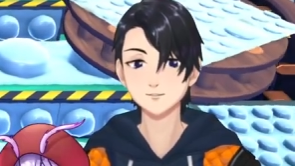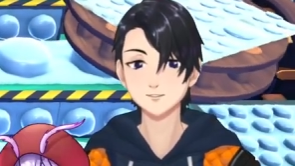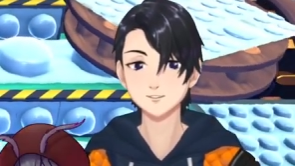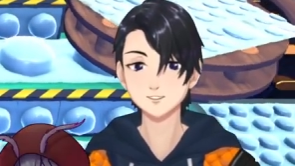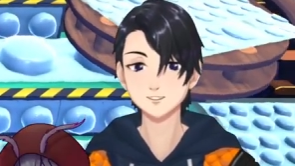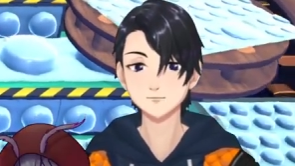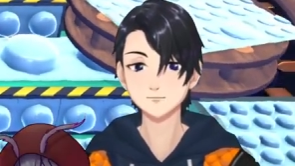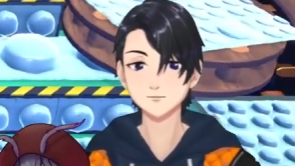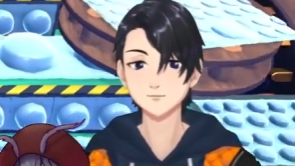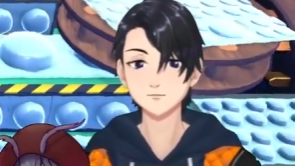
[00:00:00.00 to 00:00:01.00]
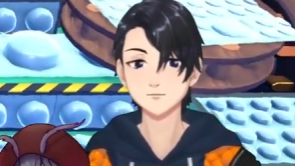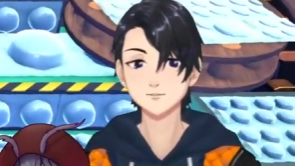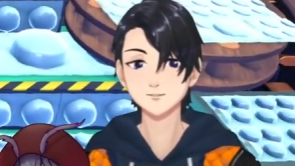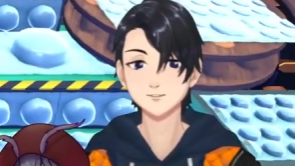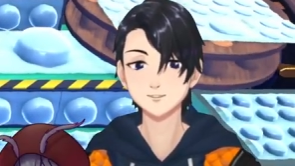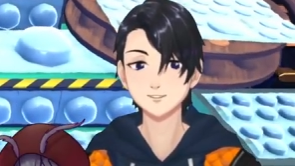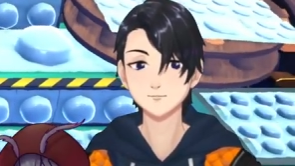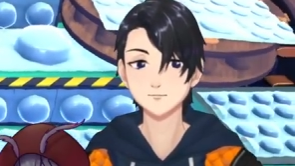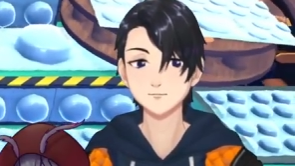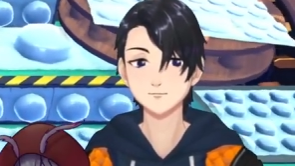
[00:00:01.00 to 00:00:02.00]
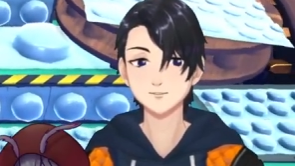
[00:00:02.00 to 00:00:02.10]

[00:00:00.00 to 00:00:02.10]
I, I'm a good boy. I'm a good boy.